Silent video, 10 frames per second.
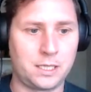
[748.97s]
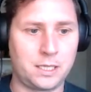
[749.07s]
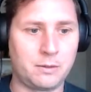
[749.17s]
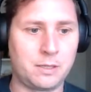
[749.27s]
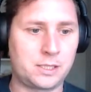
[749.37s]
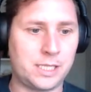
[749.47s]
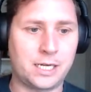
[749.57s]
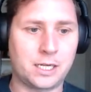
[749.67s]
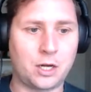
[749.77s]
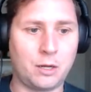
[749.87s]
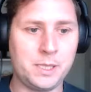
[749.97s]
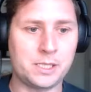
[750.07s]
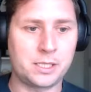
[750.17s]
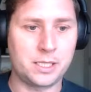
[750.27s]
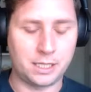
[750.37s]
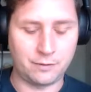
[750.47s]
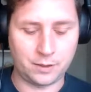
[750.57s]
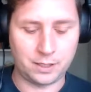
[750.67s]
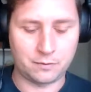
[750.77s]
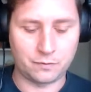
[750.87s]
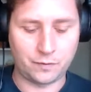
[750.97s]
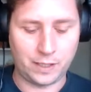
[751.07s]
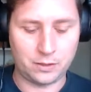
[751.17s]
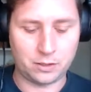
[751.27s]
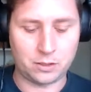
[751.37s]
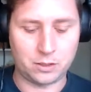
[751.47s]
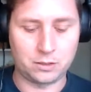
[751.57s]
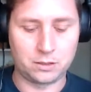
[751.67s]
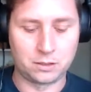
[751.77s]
or just add a comment that if we have found our goal,